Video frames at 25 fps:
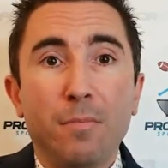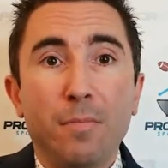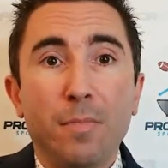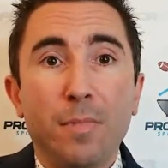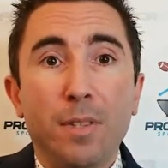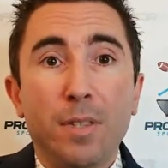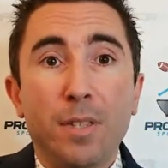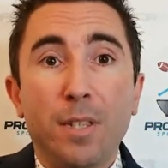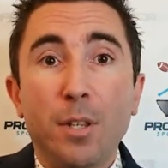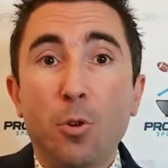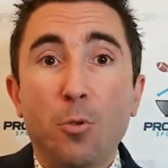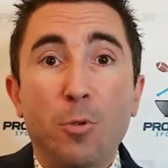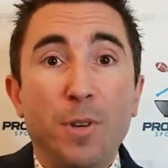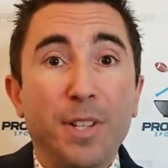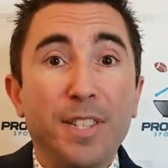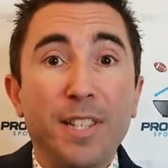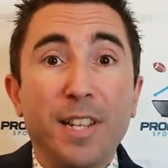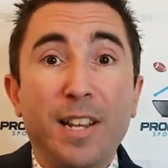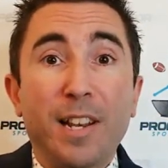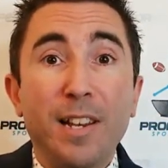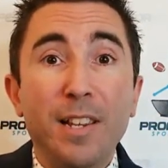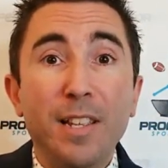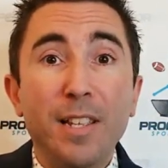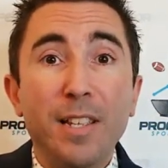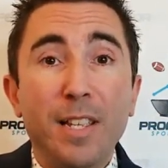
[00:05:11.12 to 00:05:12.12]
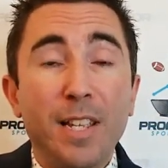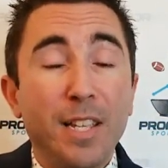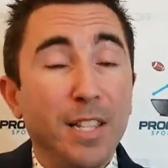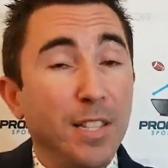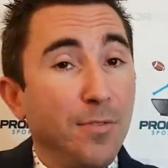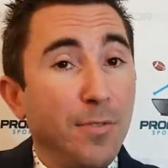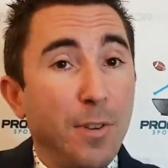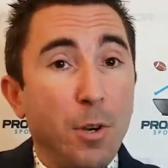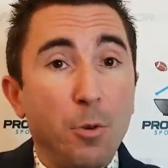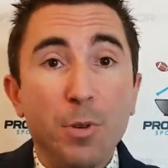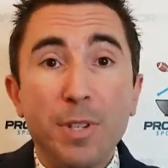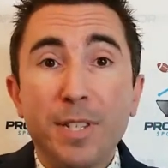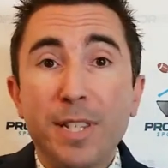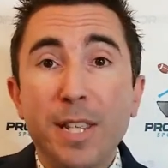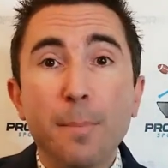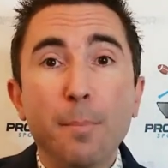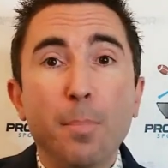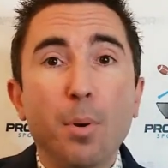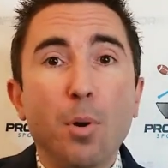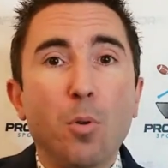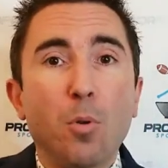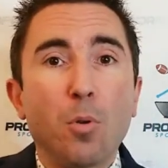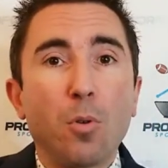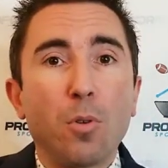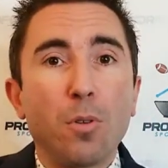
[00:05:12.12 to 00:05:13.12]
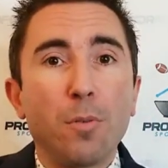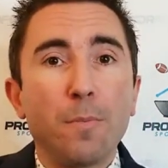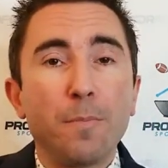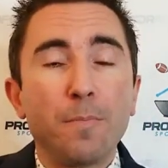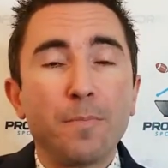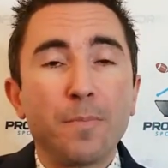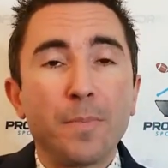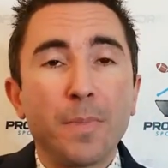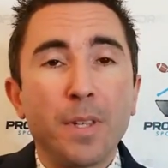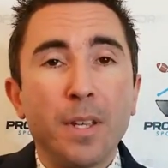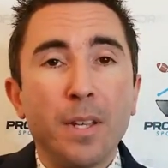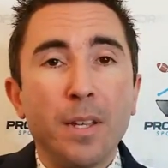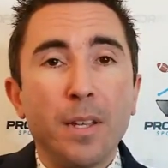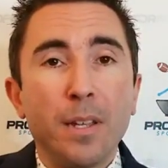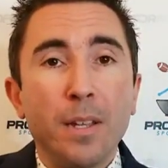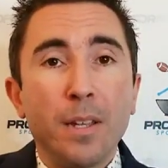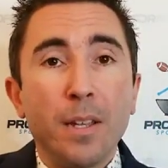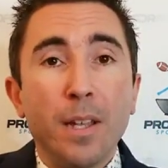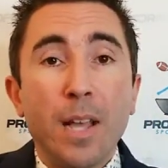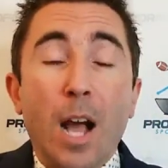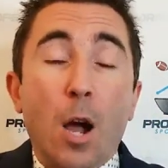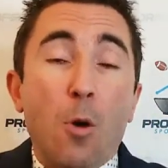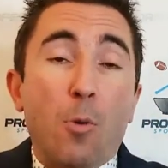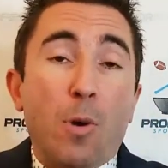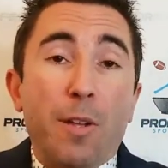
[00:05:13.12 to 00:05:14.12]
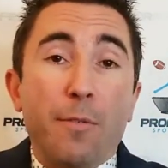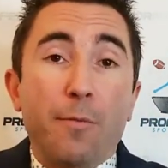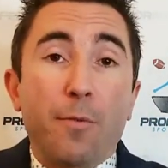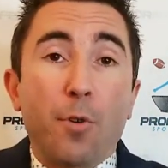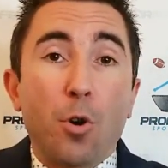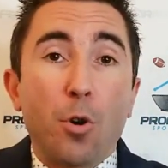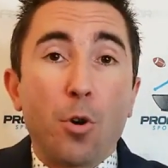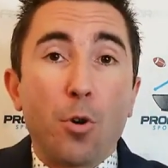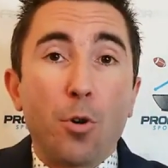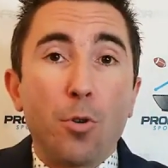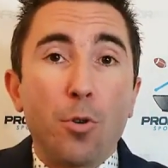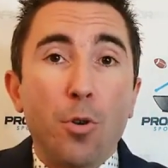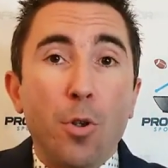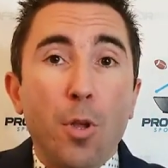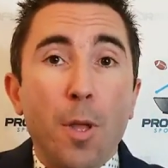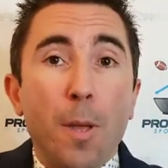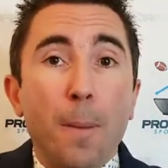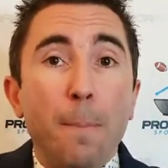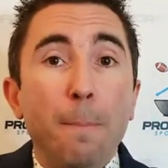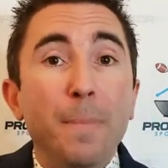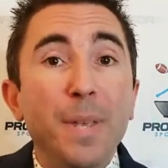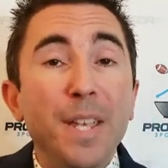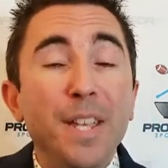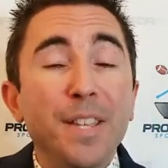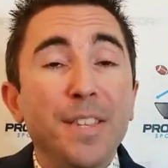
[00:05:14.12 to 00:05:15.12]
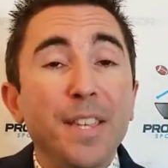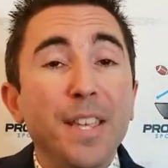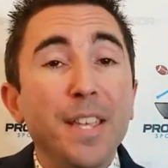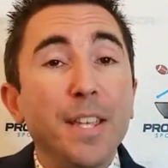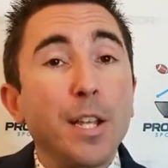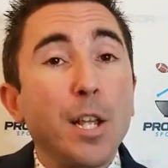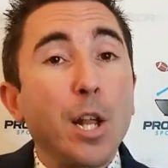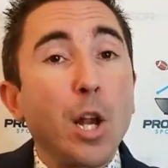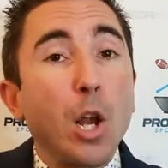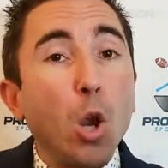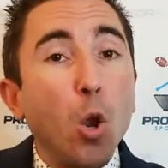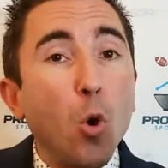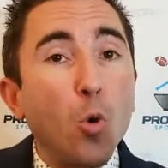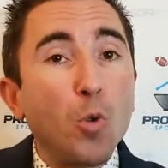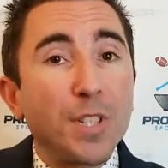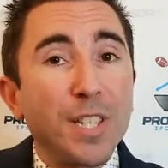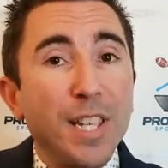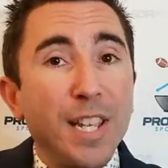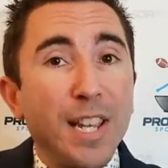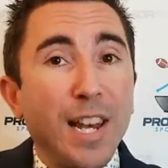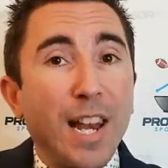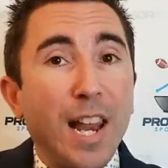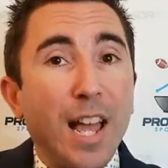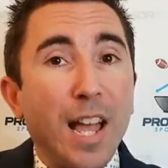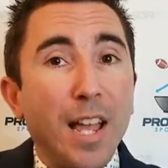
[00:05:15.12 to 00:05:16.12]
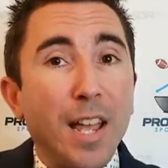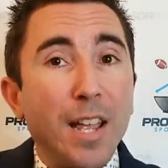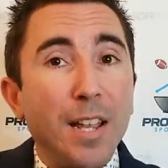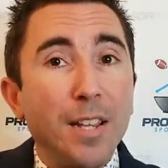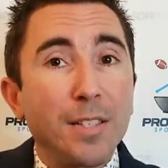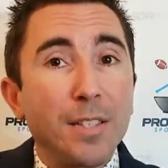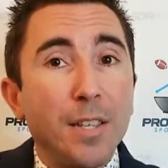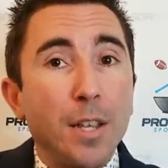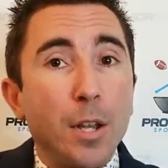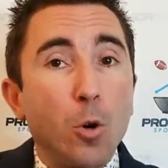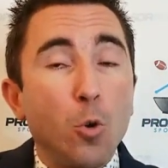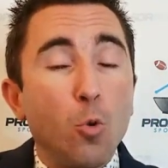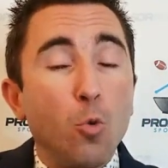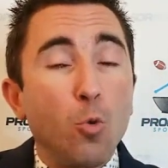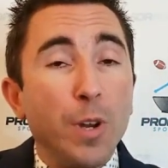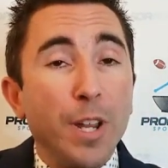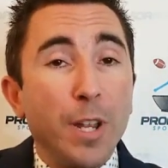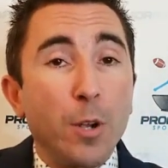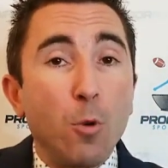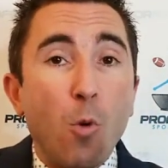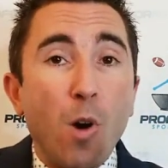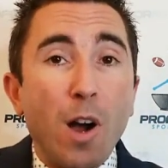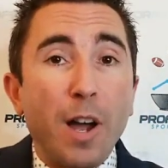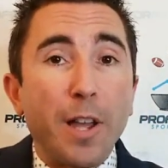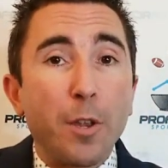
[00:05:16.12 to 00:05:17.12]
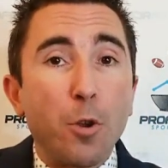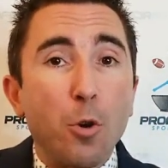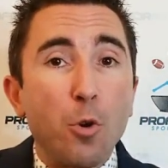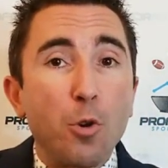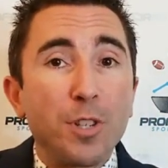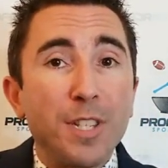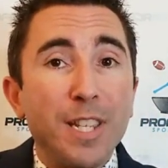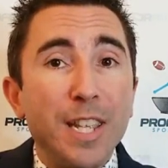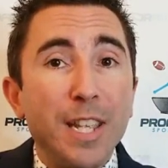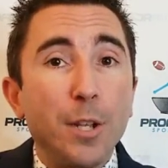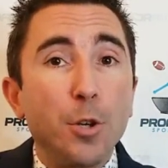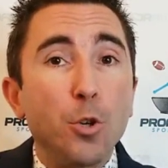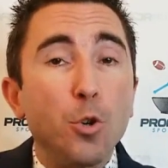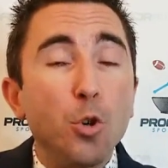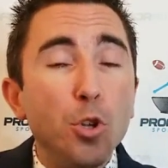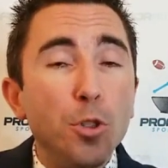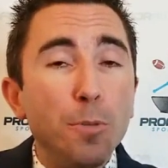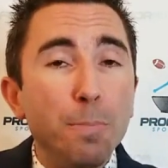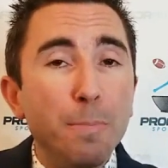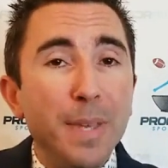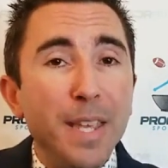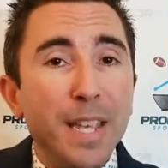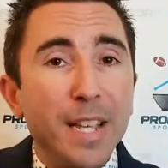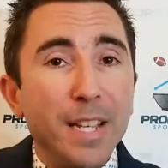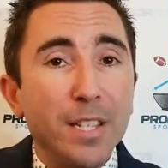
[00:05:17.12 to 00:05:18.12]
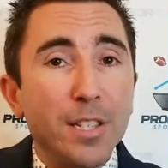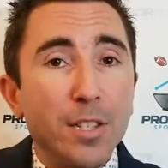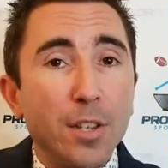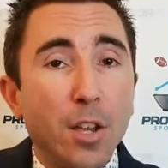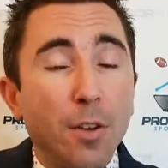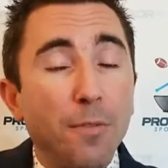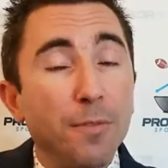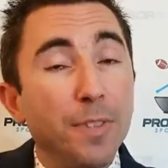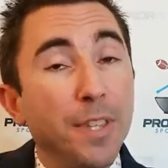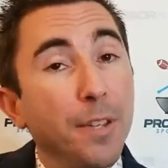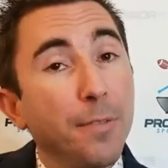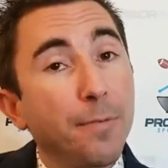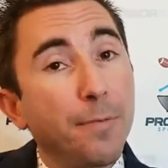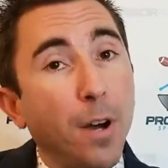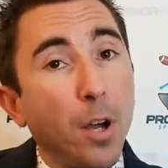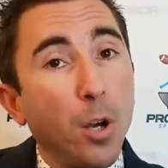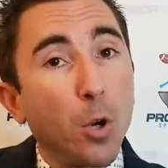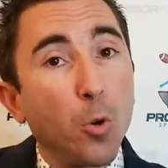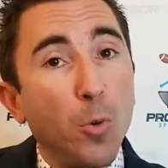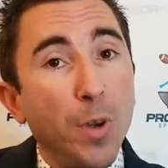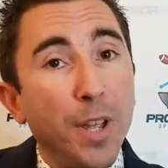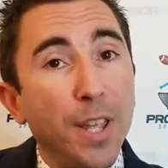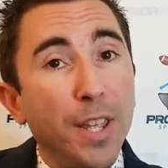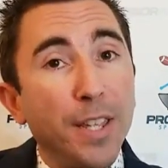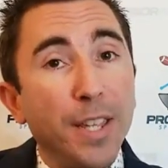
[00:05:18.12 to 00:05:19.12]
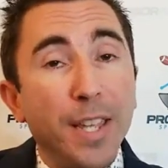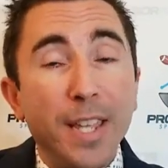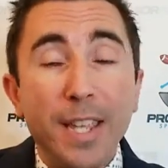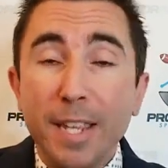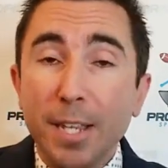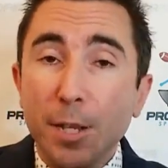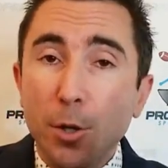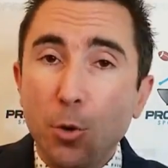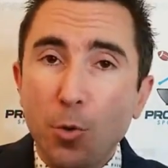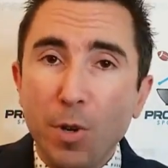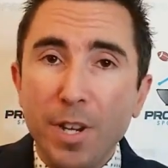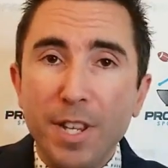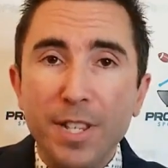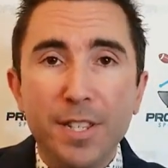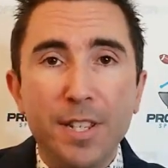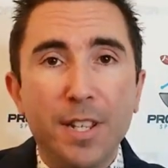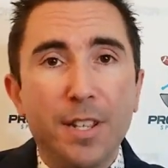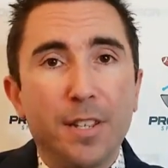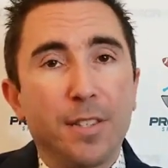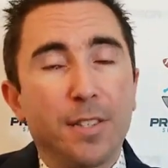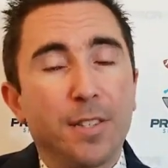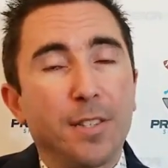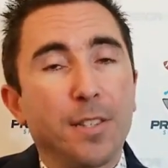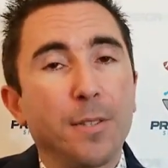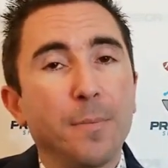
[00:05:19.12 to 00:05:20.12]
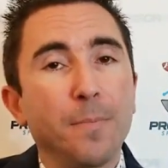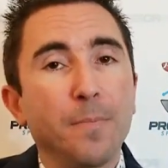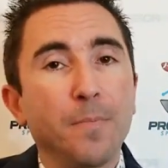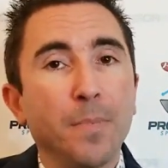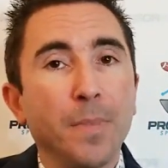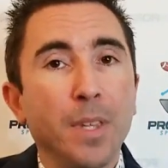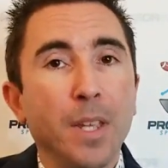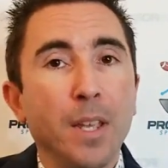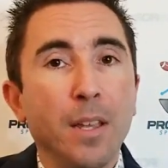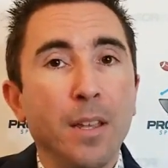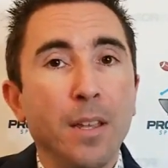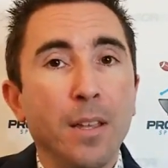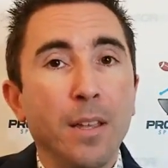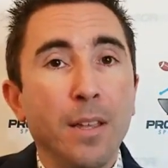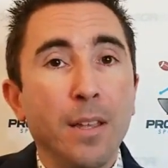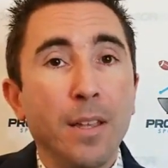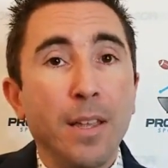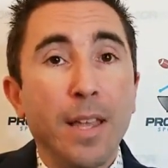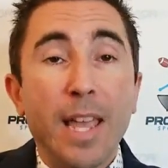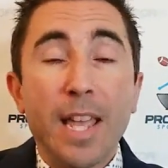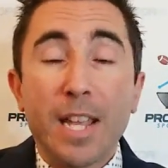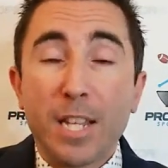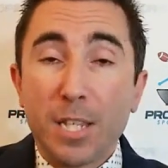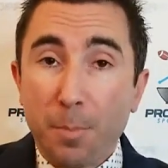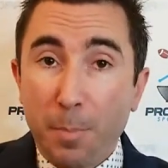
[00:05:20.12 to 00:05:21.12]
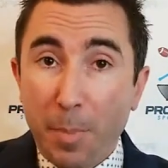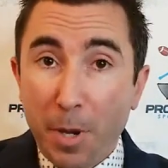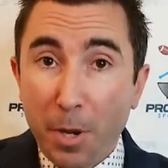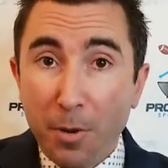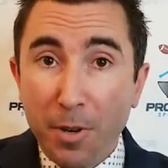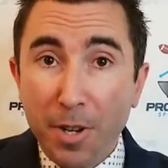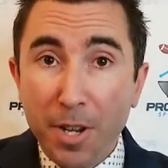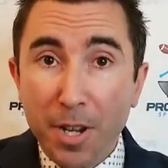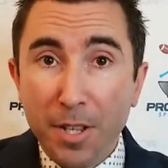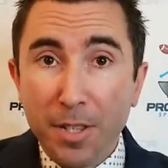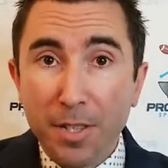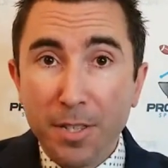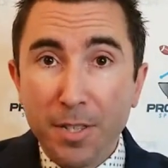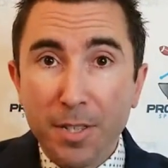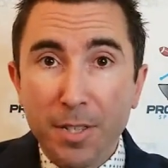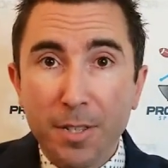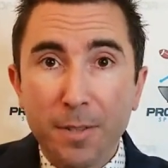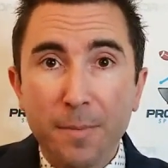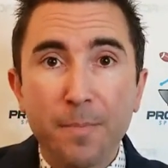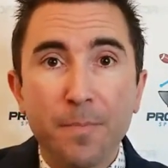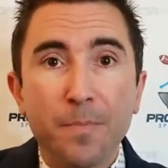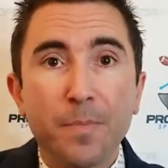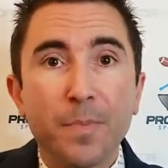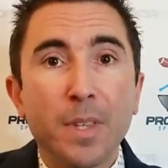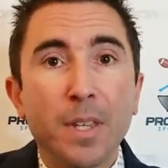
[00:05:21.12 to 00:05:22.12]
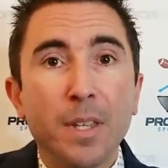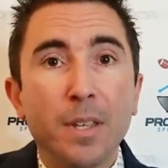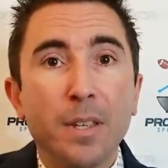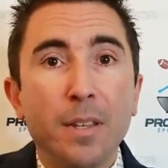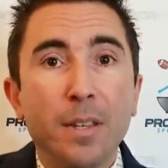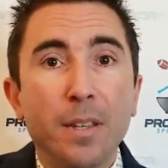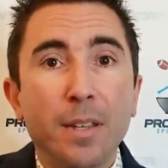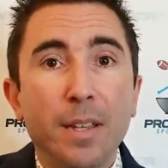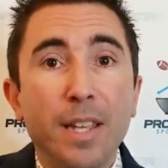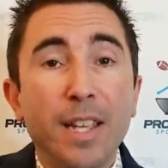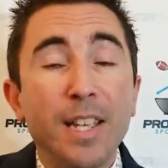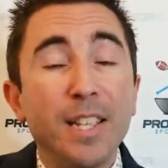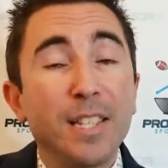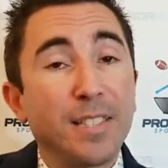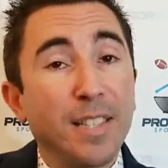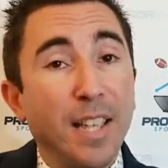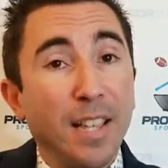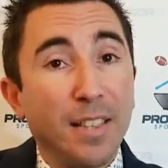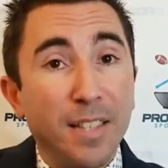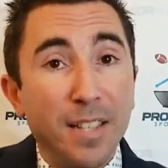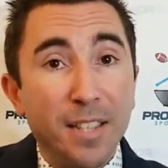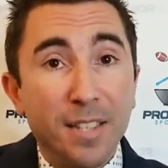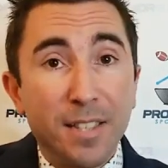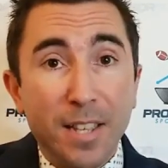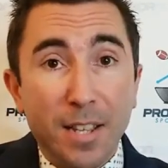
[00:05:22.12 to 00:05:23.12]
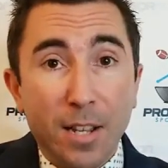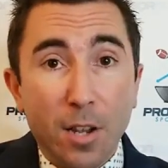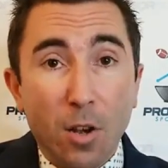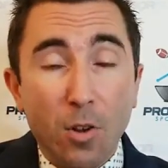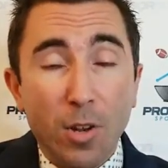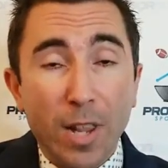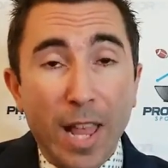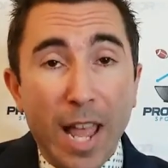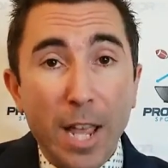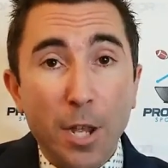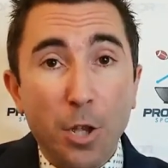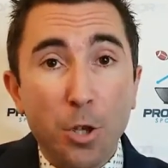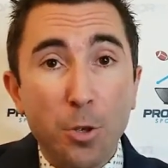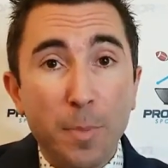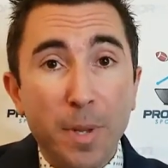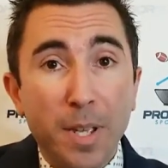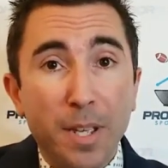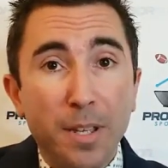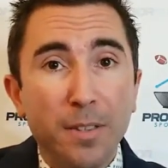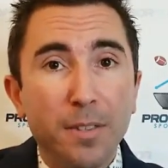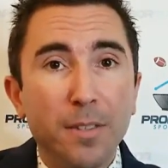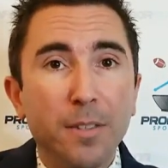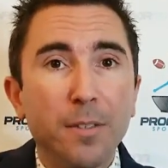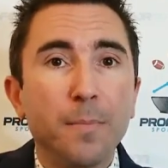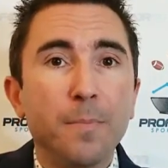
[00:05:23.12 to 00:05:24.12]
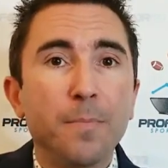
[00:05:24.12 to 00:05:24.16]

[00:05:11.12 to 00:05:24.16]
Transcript: Theoretically, it's very simple. However, beating closing lines requires a good mix of the following ingredients: experience, a statistical acumen,